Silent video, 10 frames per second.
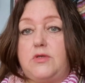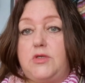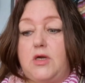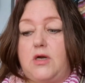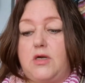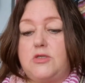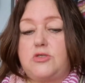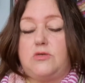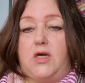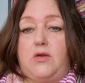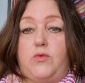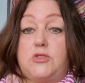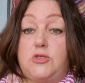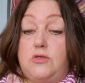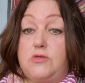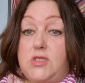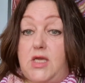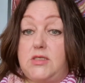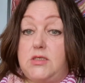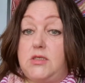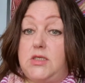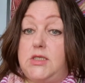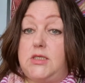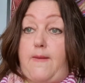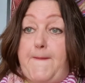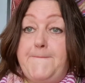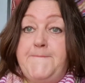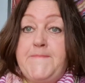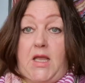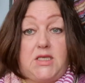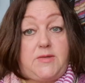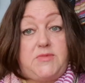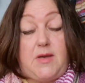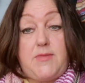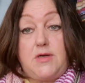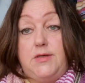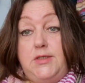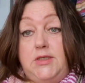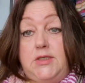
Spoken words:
yarn, so I want to use that in September